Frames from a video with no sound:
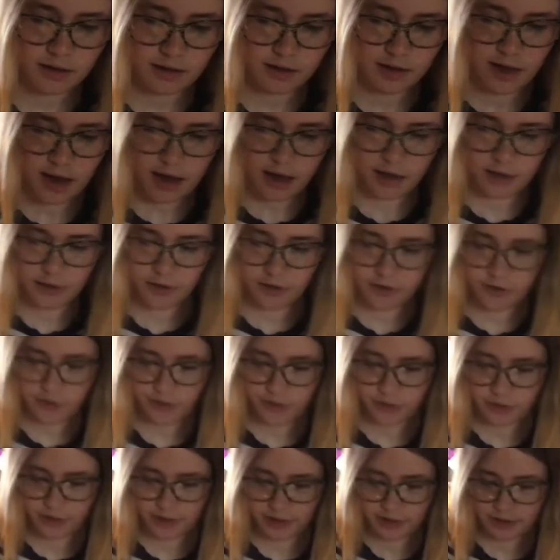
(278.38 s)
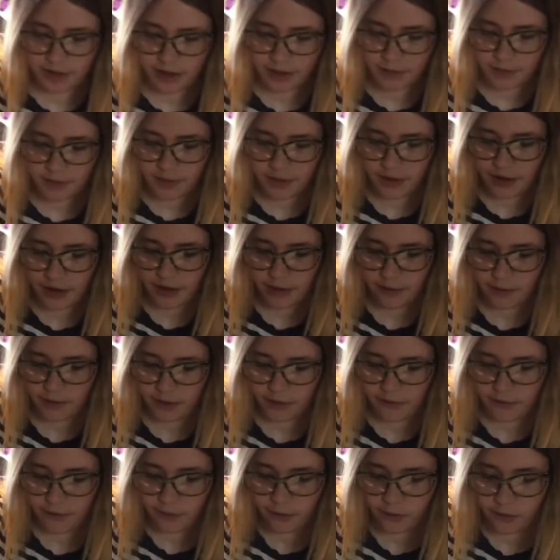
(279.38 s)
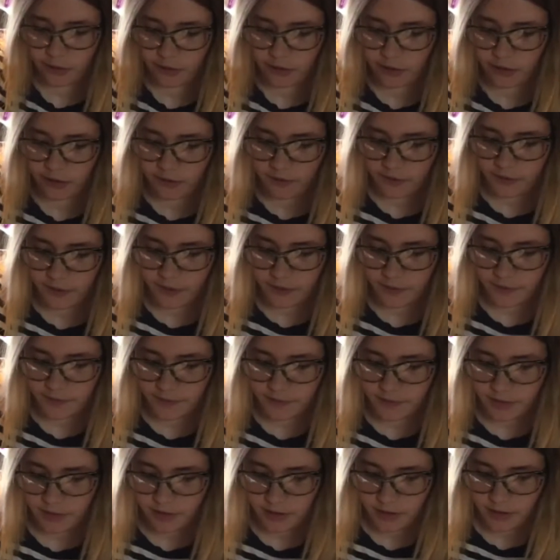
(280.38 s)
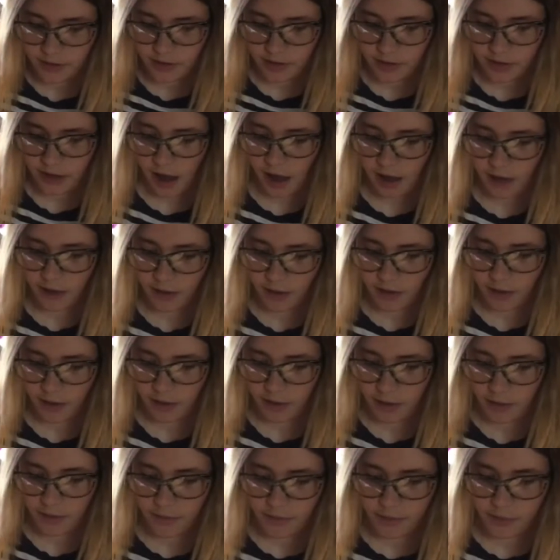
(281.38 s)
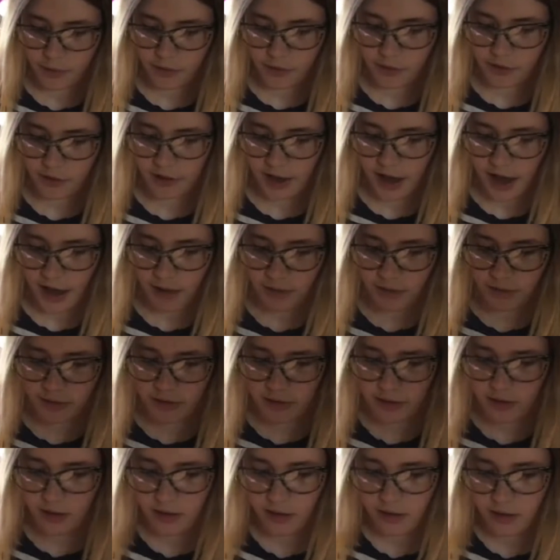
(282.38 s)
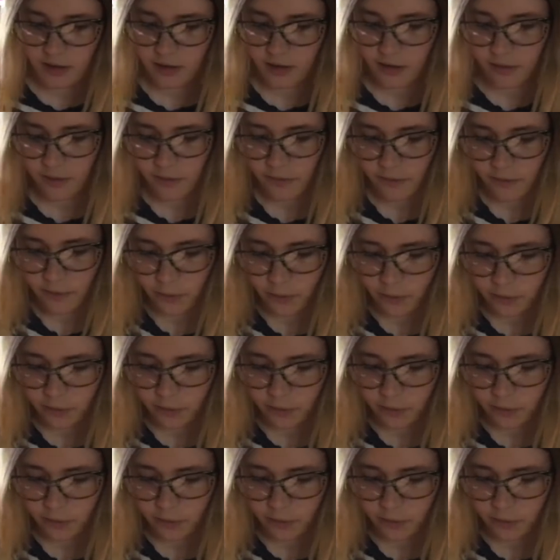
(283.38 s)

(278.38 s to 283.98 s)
And you just do the same thing where you fold it over, kind of push it down, fold